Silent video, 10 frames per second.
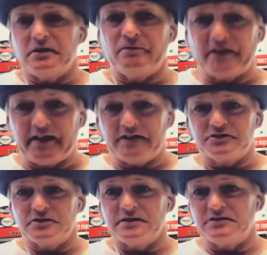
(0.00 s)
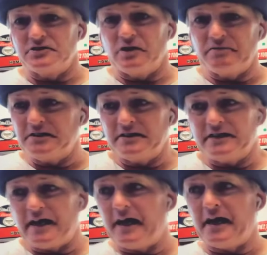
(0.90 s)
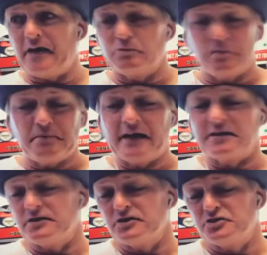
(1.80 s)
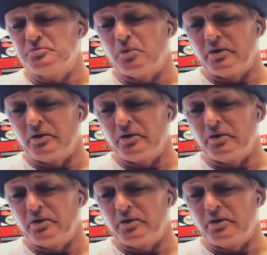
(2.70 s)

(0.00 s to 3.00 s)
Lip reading: Financially. So everything that I had went back into the sport.